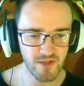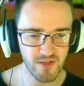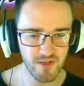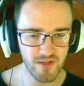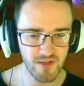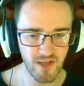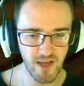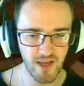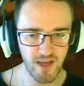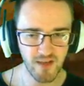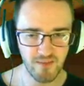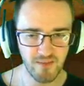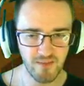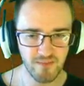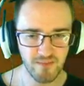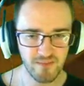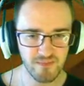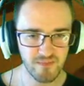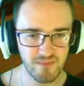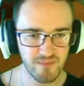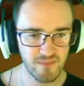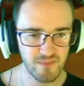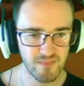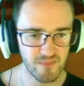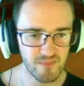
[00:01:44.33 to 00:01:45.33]
Okay.
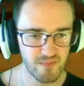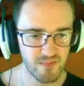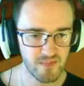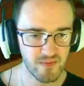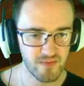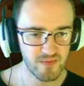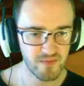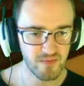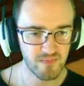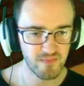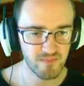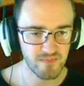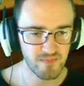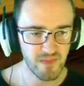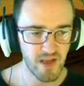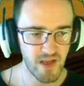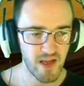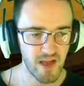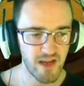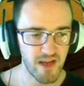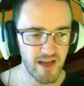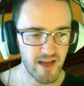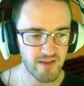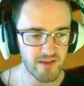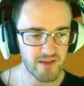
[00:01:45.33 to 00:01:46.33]

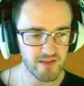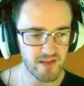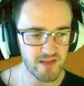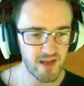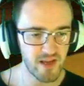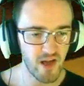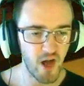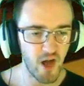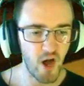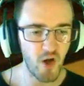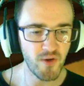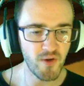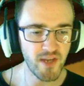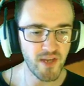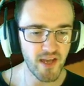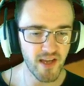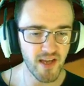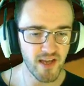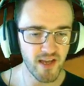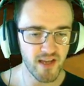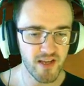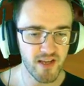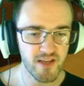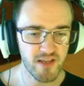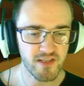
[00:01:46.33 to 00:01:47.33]
Now, oh
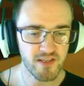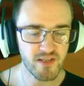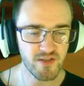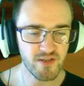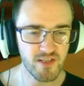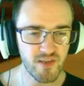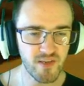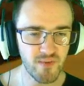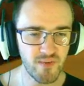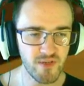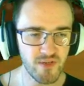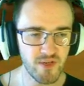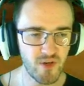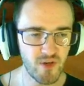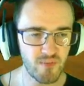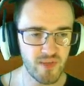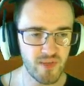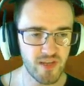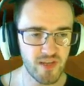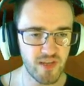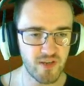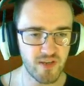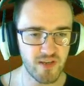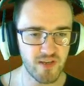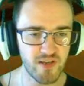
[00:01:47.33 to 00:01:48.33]
yeah. So someone told
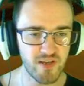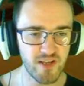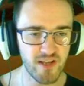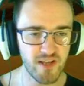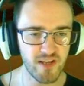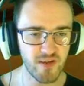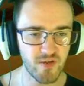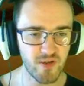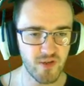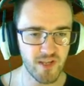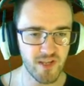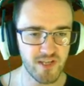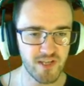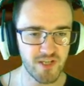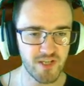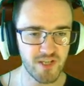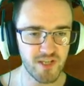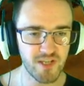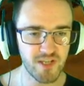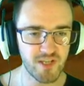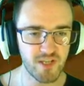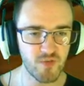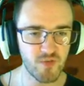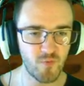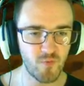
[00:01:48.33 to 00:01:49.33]
me you can literally
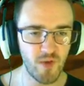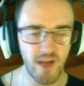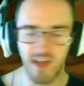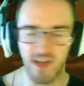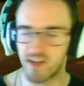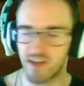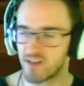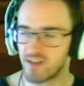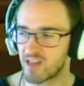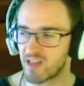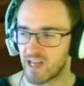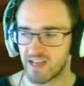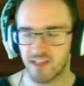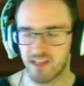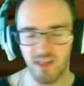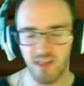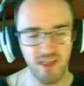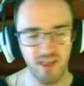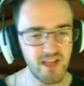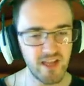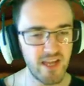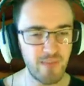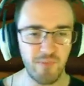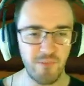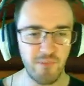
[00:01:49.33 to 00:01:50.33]
just swing, like
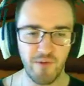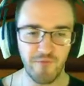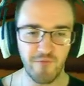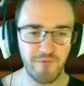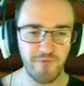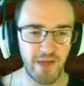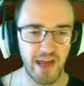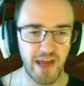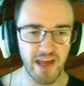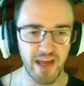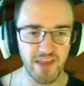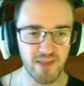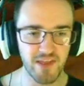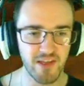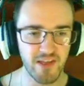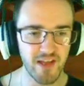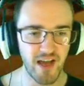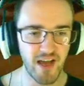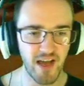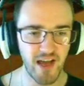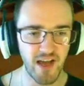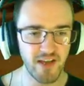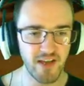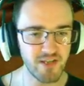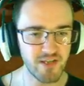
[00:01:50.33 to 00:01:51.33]
leap of faith.
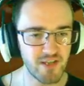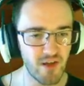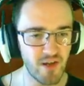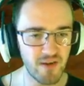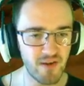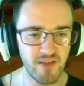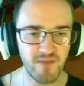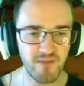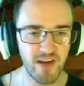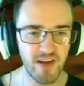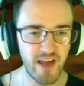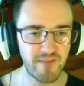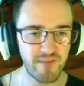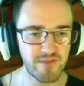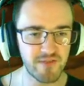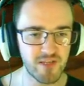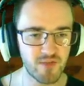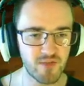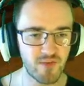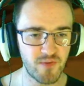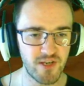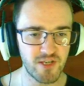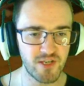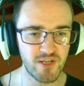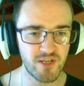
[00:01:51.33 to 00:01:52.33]
Don't even have to
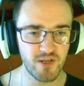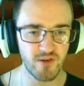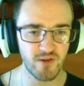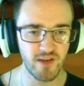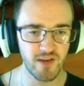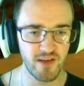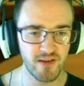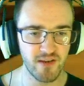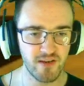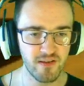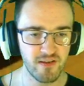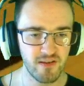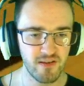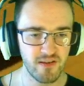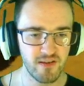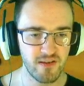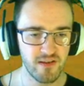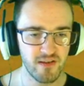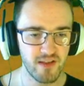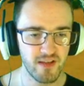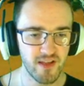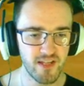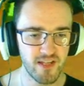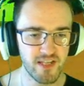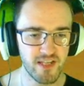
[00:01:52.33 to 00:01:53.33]
switch to it.
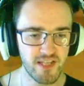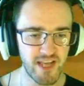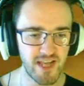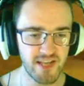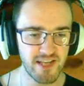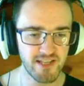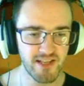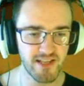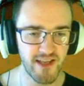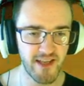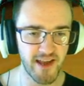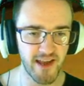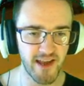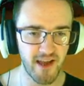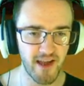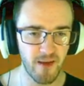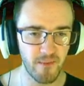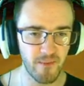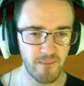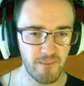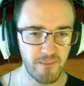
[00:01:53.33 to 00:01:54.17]
Let's test that out.